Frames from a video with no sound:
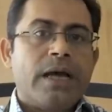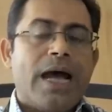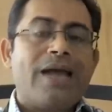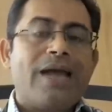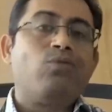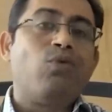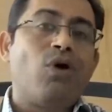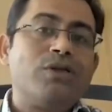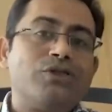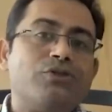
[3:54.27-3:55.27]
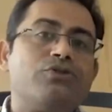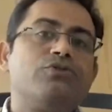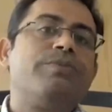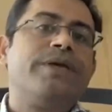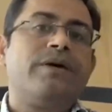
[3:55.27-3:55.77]
I want you
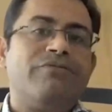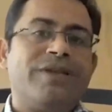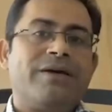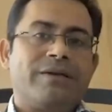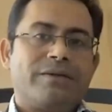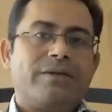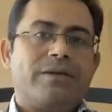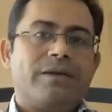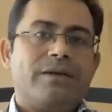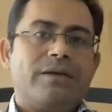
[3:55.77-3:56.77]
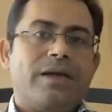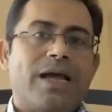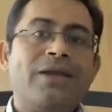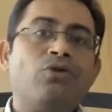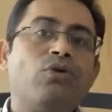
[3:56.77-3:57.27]
to be a winner.
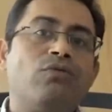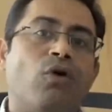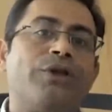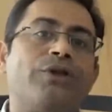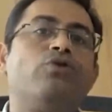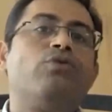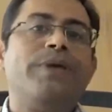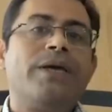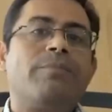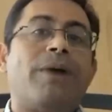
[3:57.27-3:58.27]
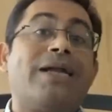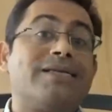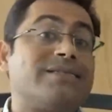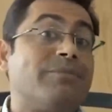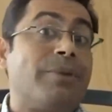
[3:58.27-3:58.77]
I don't want you to be a
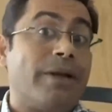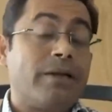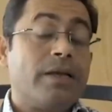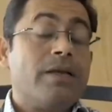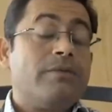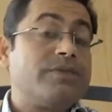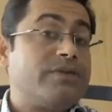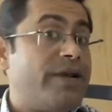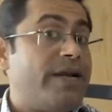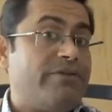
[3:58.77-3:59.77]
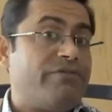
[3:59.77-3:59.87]
participant, which is a very